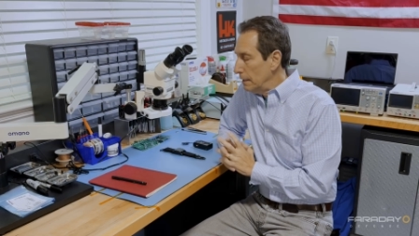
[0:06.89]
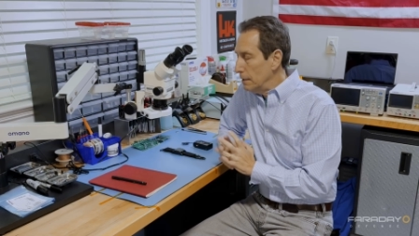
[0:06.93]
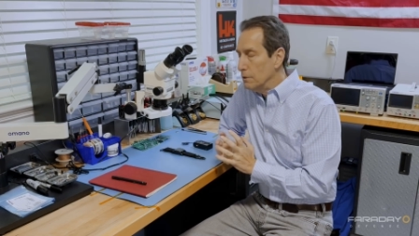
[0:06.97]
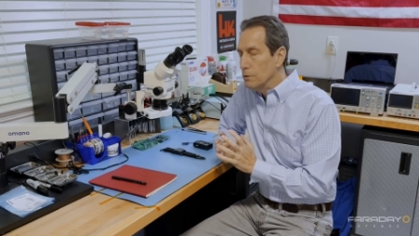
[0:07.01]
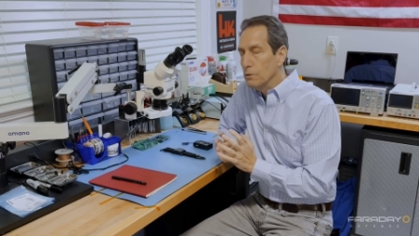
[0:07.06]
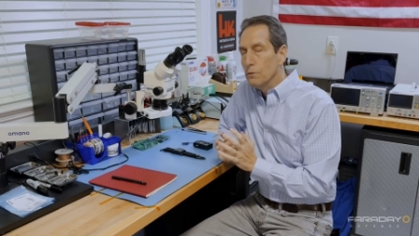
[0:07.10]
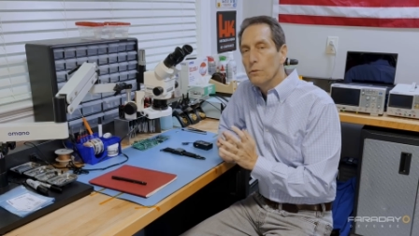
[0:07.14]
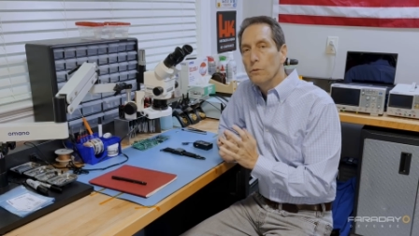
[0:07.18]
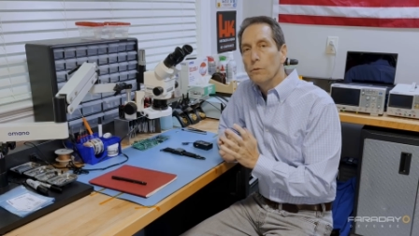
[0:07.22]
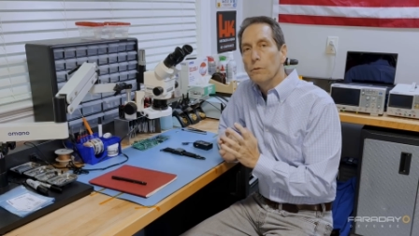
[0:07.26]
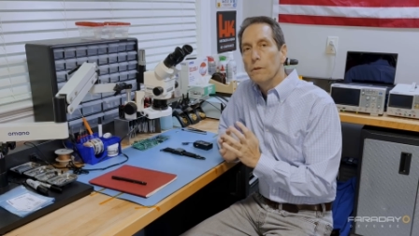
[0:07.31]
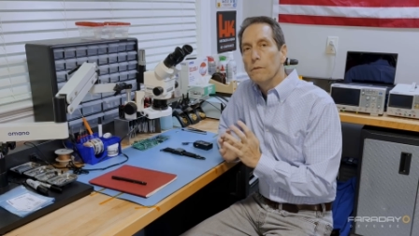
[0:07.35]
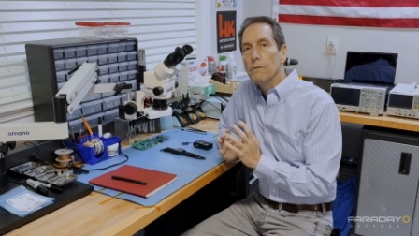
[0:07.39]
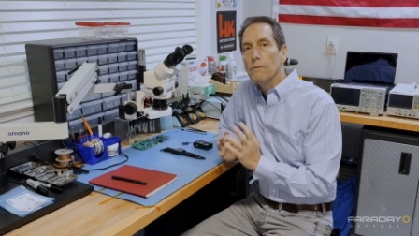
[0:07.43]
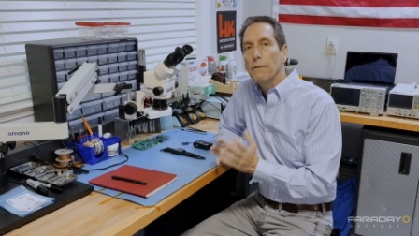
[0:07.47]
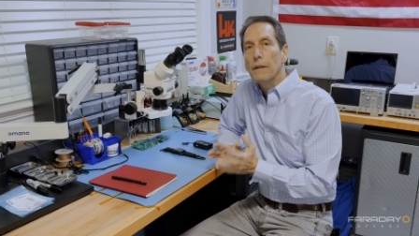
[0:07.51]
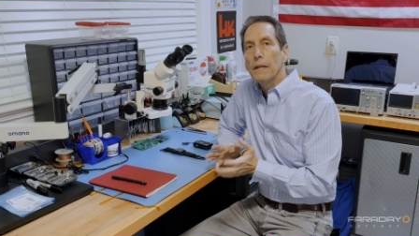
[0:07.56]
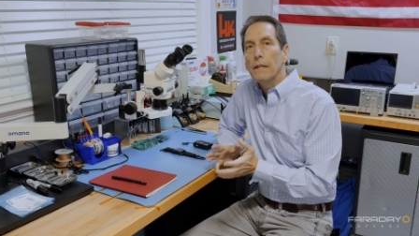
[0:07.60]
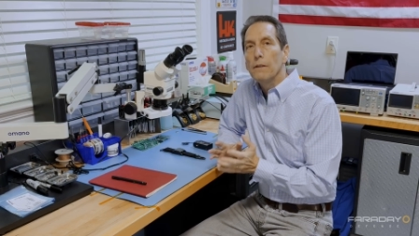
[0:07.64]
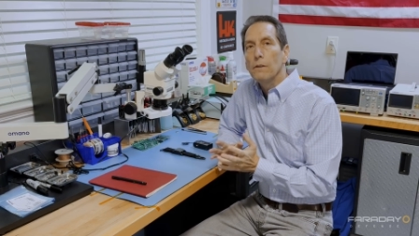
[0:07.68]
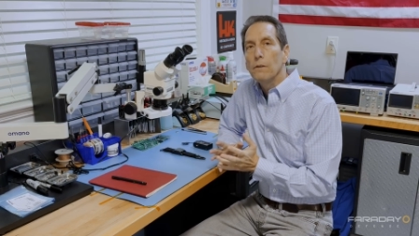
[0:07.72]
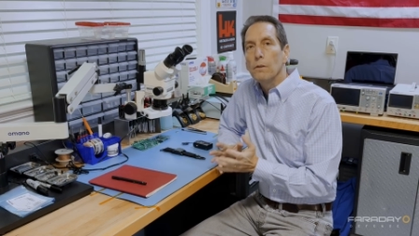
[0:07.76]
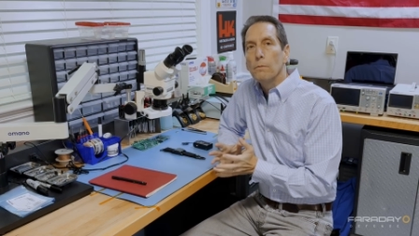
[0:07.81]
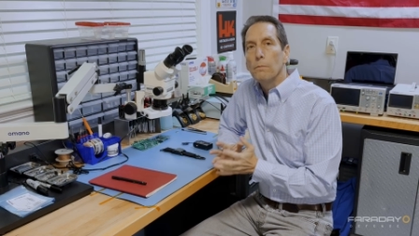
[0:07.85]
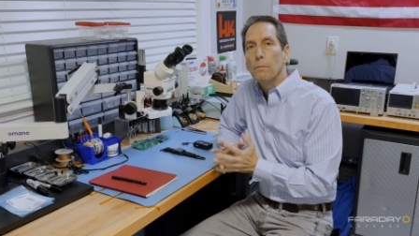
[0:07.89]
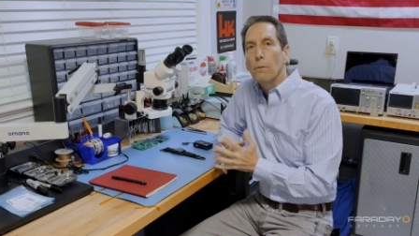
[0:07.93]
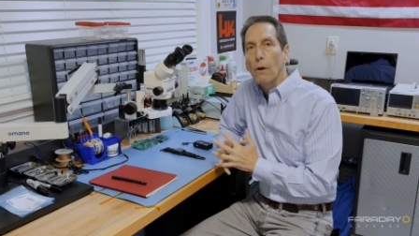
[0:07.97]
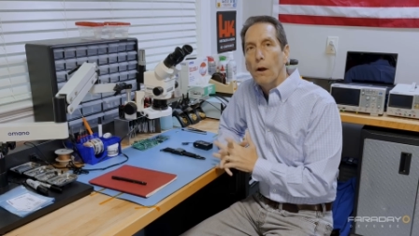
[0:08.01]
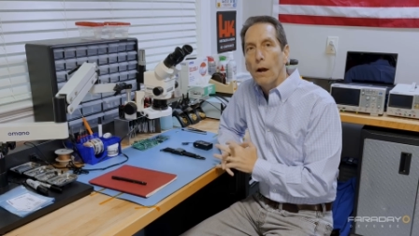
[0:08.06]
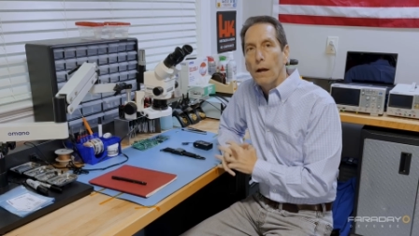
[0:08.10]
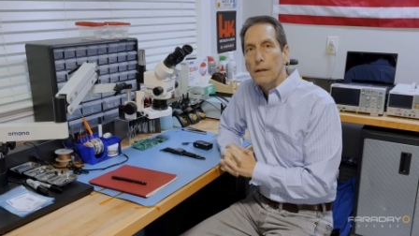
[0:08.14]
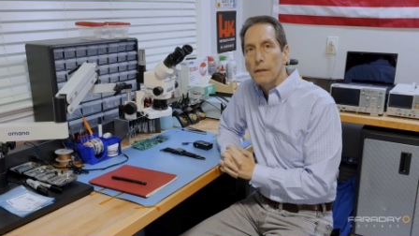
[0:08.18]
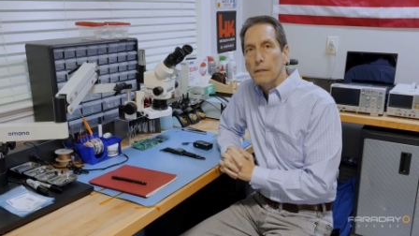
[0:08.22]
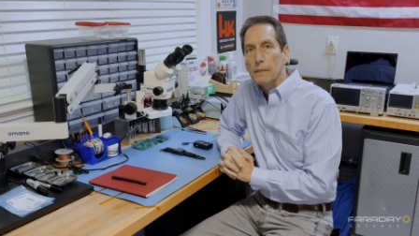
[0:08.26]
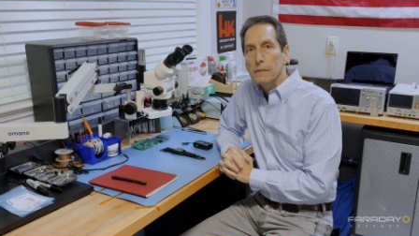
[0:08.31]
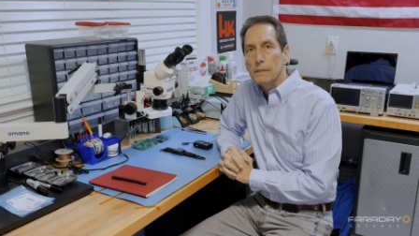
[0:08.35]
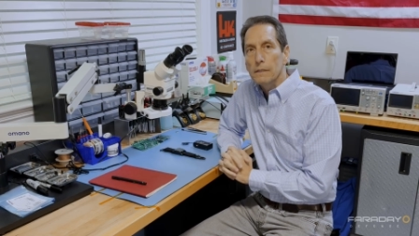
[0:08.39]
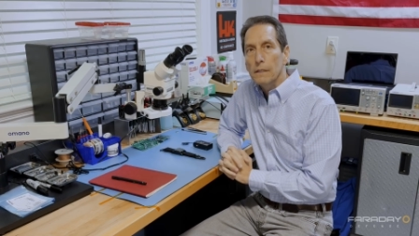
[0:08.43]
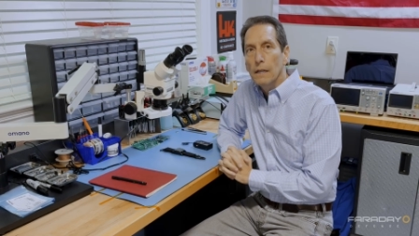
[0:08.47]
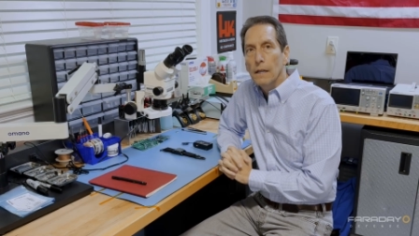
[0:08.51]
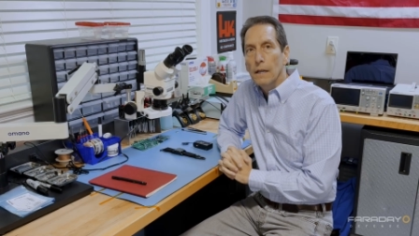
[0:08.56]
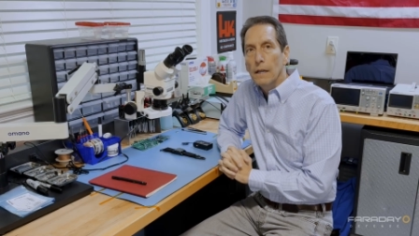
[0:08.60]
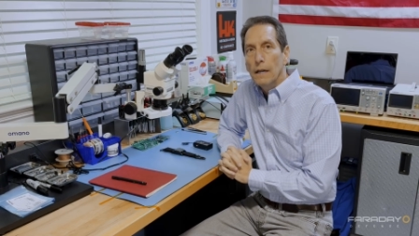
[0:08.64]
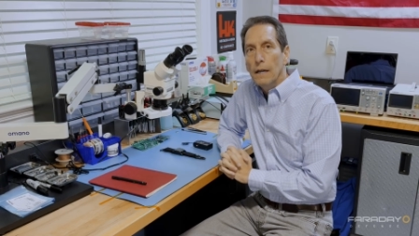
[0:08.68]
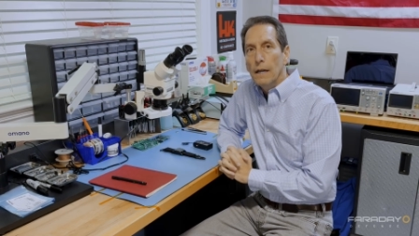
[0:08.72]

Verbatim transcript: is to invent new products,